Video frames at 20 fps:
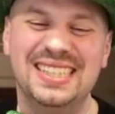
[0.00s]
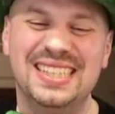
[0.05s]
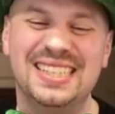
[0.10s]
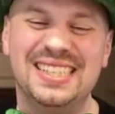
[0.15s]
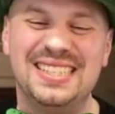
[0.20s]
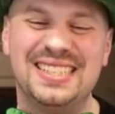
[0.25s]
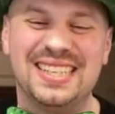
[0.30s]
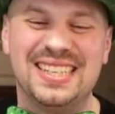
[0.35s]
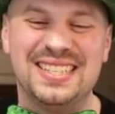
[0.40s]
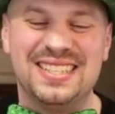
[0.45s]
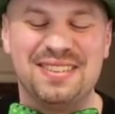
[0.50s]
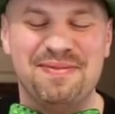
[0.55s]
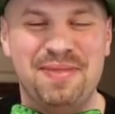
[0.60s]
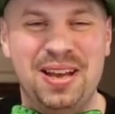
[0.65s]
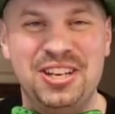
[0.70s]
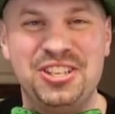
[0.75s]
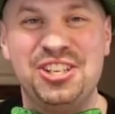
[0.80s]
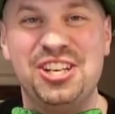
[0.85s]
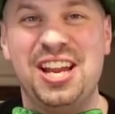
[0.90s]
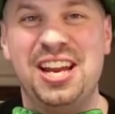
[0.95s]
He says,
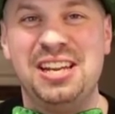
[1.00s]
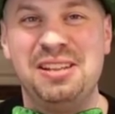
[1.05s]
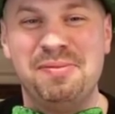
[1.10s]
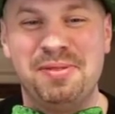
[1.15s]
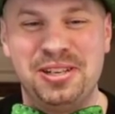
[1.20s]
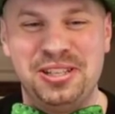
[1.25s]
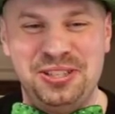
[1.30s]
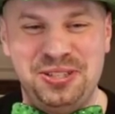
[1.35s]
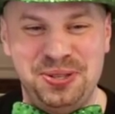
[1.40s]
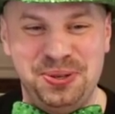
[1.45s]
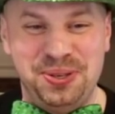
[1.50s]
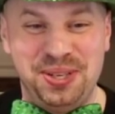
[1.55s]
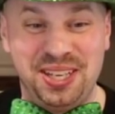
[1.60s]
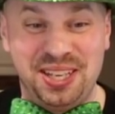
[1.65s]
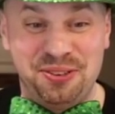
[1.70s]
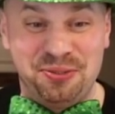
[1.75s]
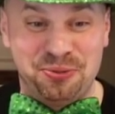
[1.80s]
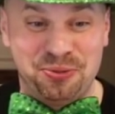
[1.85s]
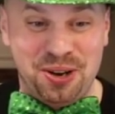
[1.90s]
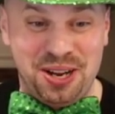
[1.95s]
imagine anybody tuning
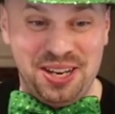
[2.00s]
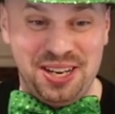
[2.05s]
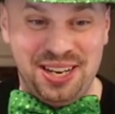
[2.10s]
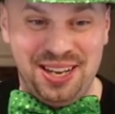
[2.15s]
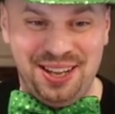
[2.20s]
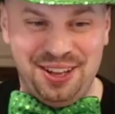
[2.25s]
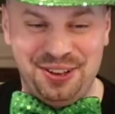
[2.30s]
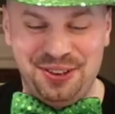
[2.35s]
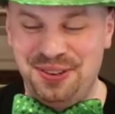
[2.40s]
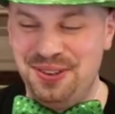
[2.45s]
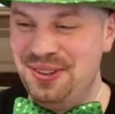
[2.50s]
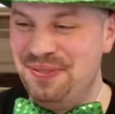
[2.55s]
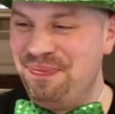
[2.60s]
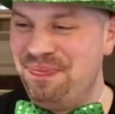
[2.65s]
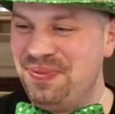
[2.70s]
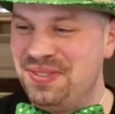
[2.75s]
in right now